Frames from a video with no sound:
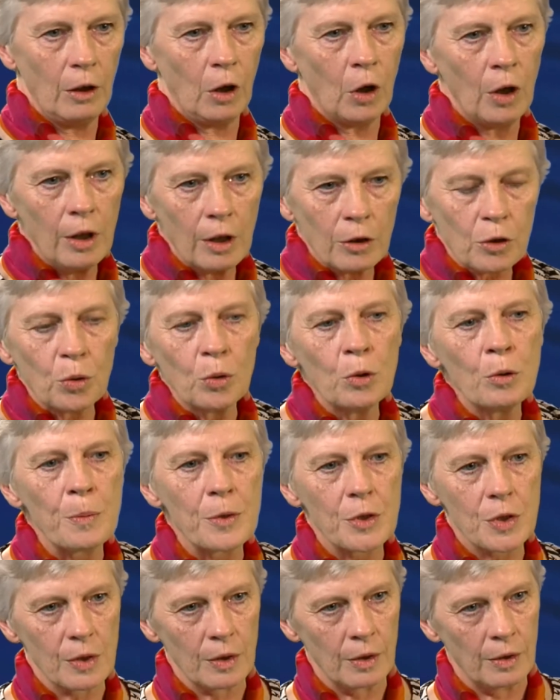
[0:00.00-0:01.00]
other
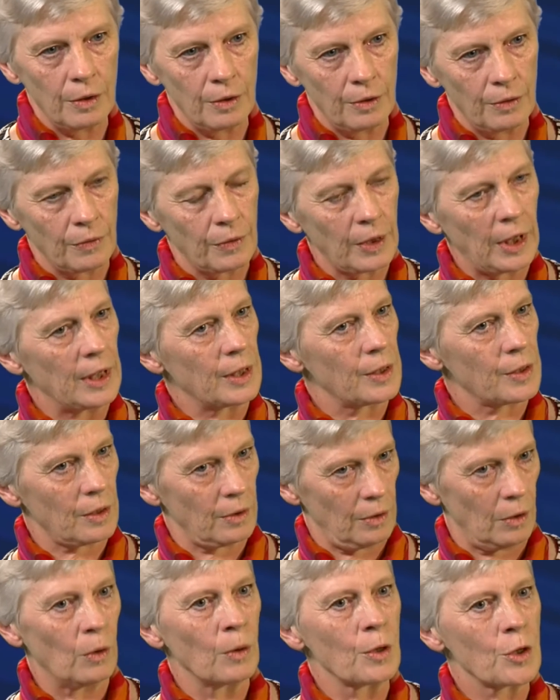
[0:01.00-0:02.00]
groups that
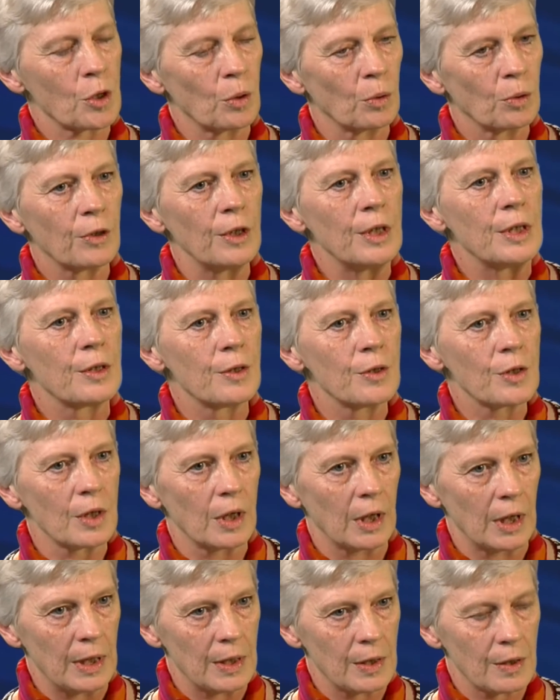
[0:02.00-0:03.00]
also
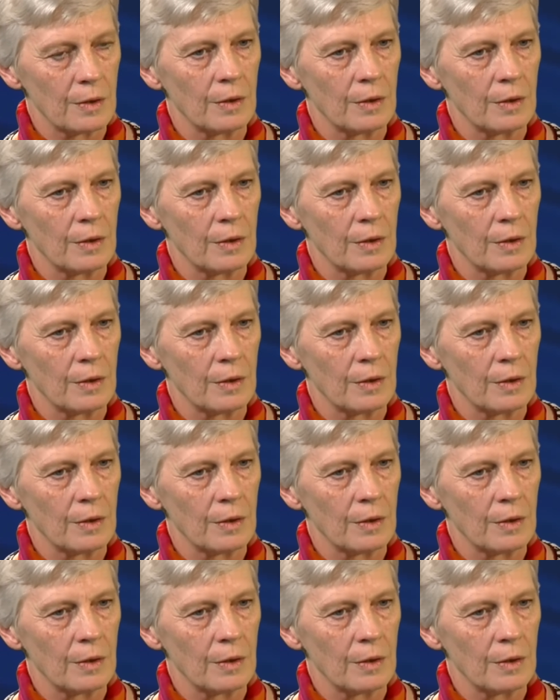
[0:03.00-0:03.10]
criticize.